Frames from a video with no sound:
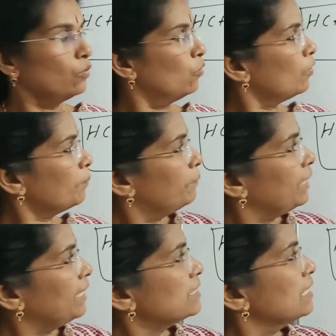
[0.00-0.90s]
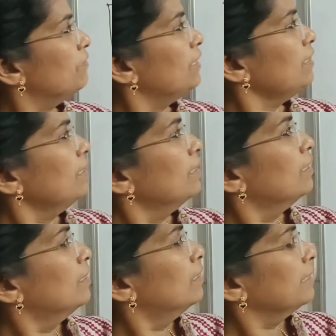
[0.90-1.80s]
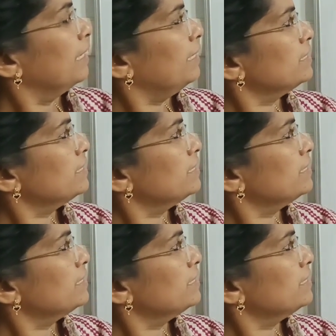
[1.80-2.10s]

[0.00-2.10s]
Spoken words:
Or B is given, A